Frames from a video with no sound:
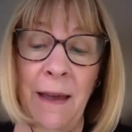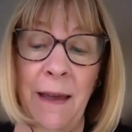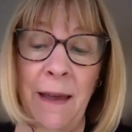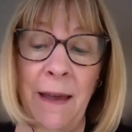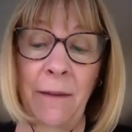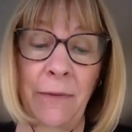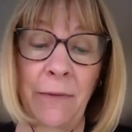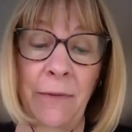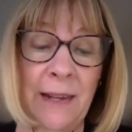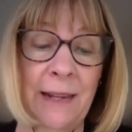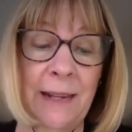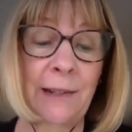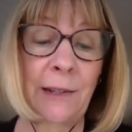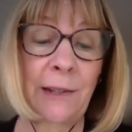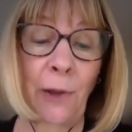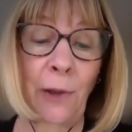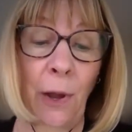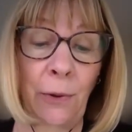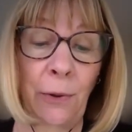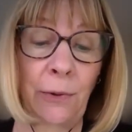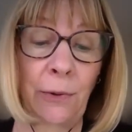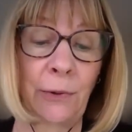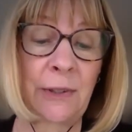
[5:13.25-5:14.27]
of these
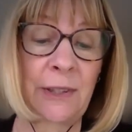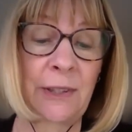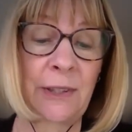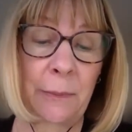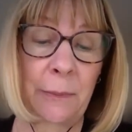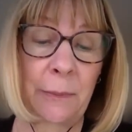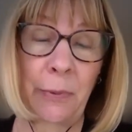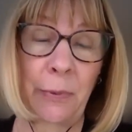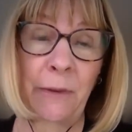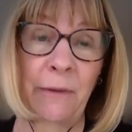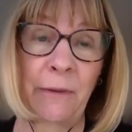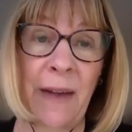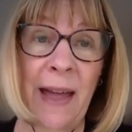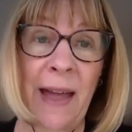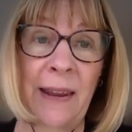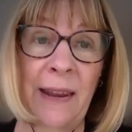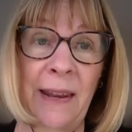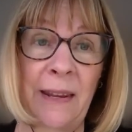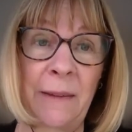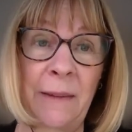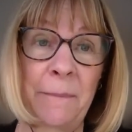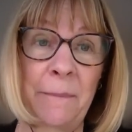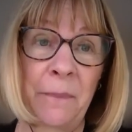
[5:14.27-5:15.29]
loans
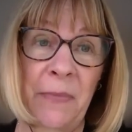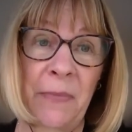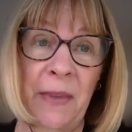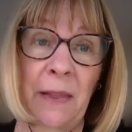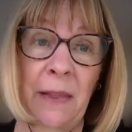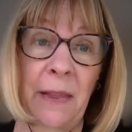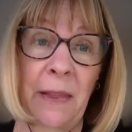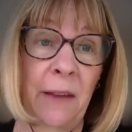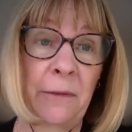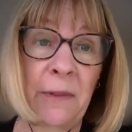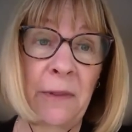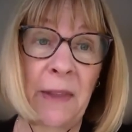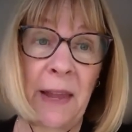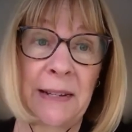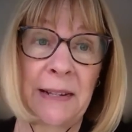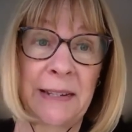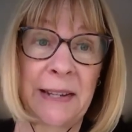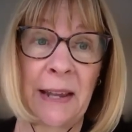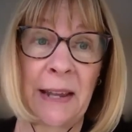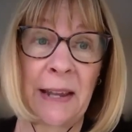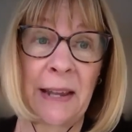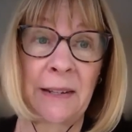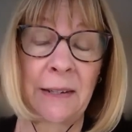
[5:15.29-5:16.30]
provided a lifeline
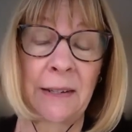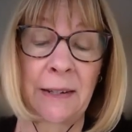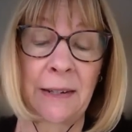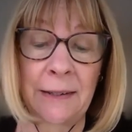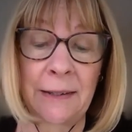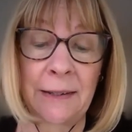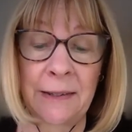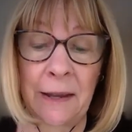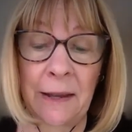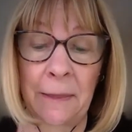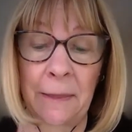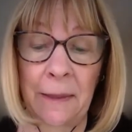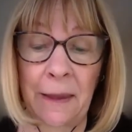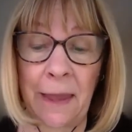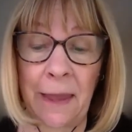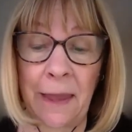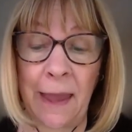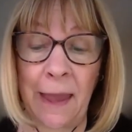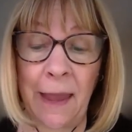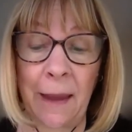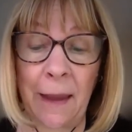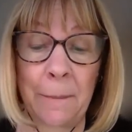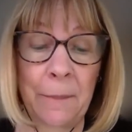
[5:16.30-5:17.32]
to entities on the
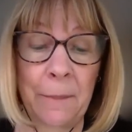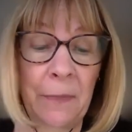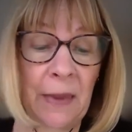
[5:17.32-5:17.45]
Cape.